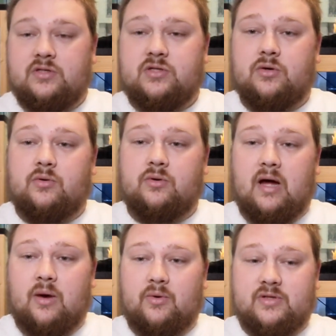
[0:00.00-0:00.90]
So
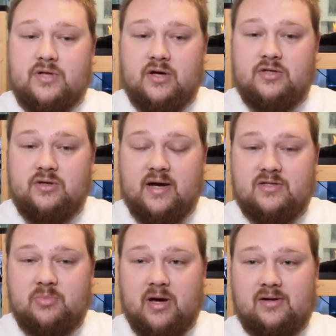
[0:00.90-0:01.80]
I want to talk to you
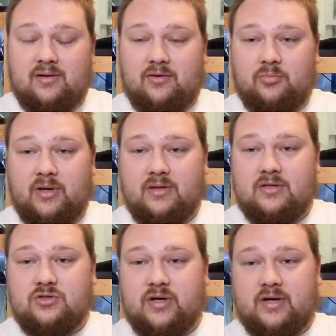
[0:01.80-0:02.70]
guys about it a little
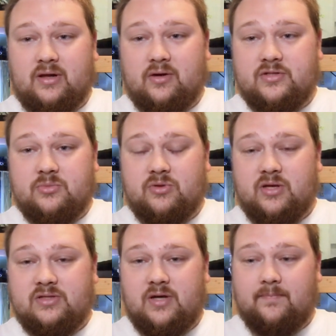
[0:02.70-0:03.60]
bit to try and clear some
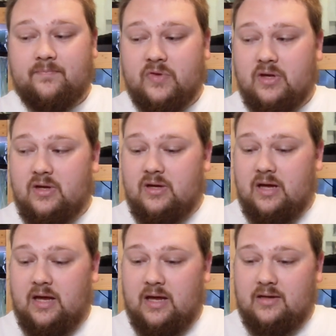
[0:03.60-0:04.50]
things up
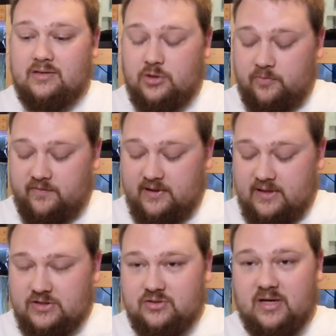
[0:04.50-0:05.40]
and hopefully
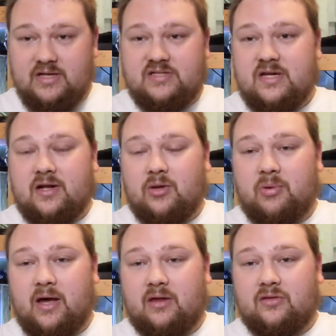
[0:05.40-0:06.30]
get you guys set on the
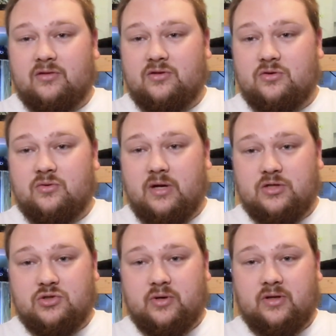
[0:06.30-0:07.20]
path to
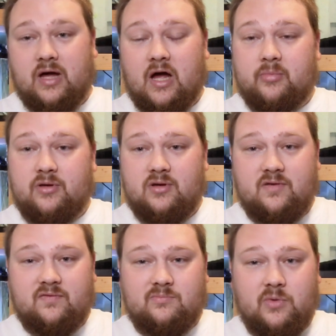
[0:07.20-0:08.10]
enjoying the hobby
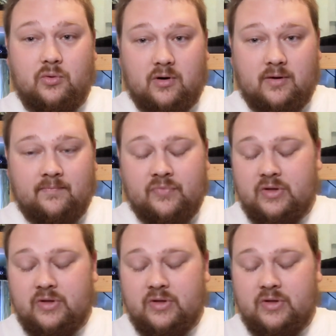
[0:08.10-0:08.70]
even more.